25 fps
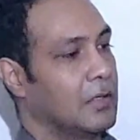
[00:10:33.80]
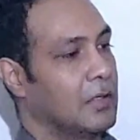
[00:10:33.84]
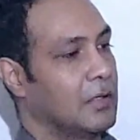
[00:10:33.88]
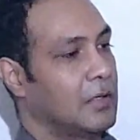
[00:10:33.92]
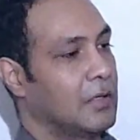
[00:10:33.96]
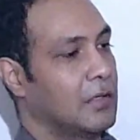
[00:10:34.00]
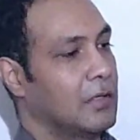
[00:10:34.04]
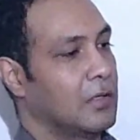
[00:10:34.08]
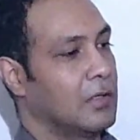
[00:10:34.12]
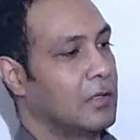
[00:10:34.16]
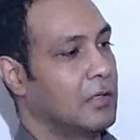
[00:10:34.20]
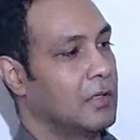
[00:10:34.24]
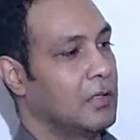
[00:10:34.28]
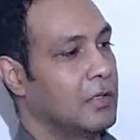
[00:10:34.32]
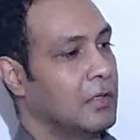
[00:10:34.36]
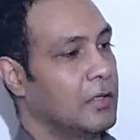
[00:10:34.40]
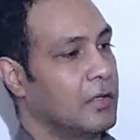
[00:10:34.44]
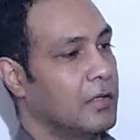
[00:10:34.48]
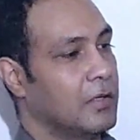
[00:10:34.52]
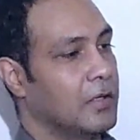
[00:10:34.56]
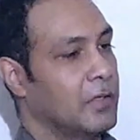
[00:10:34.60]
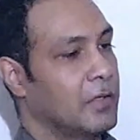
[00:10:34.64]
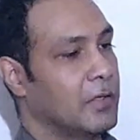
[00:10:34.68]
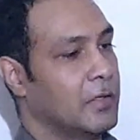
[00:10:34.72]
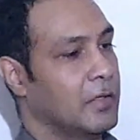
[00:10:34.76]

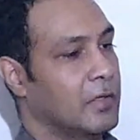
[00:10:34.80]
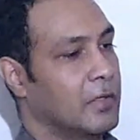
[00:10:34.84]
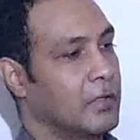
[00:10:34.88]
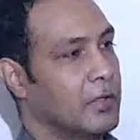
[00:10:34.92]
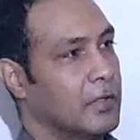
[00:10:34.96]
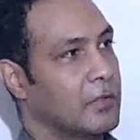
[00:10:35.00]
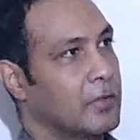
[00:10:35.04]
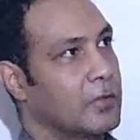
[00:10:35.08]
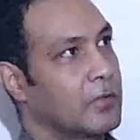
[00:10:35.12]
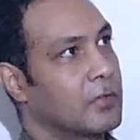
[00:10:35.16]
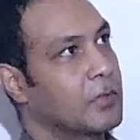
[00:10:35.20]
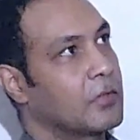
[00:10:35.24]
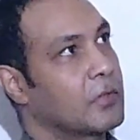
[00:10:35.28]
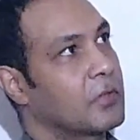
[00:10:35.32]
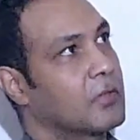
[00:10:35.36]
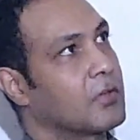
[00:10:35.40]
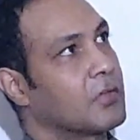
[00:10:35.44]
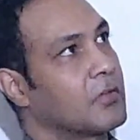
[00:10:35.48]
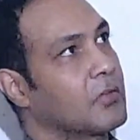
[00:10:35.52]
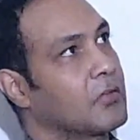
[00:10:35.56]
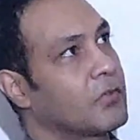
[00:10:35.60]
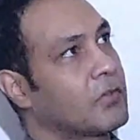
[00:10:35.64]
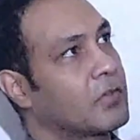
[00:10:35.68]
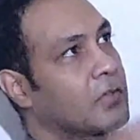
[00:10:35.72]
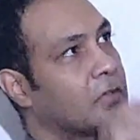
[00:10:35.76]
and
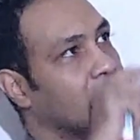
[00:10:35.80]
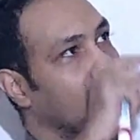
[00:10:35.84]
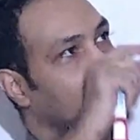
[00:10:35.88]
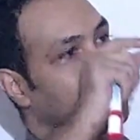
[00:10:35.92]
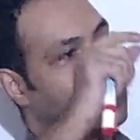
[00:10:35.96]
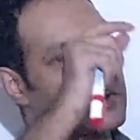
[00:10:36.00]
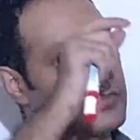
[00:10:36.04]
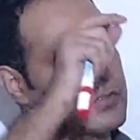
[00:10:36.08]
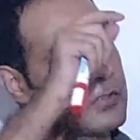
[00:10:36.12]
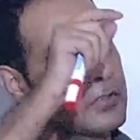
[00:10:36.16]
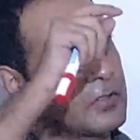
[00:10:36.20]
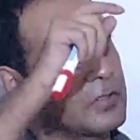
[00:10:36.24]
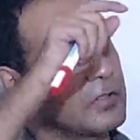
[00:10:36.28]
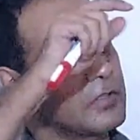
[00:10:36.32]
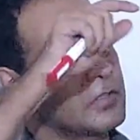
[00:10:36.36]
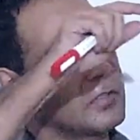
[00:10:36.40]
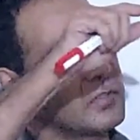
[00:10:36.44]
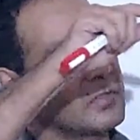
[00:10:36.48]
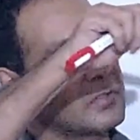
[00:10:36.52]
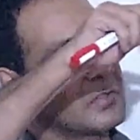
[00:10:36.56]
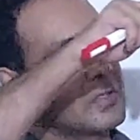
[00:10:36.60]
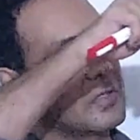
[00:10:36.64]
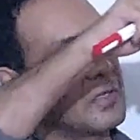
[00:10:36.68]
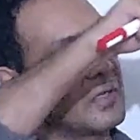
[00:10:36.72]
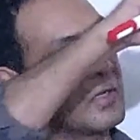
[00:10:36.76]
you can see
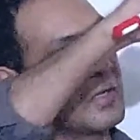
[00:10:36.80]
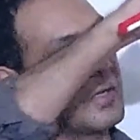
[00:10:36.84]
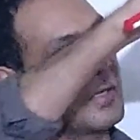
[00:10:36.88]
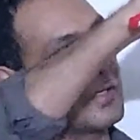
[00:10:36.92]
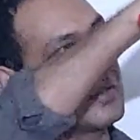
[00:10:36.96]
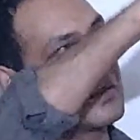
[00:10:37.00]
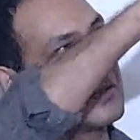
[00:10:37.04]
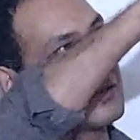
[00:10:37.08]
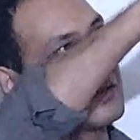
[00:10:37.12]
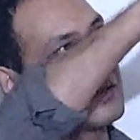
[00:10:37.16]
that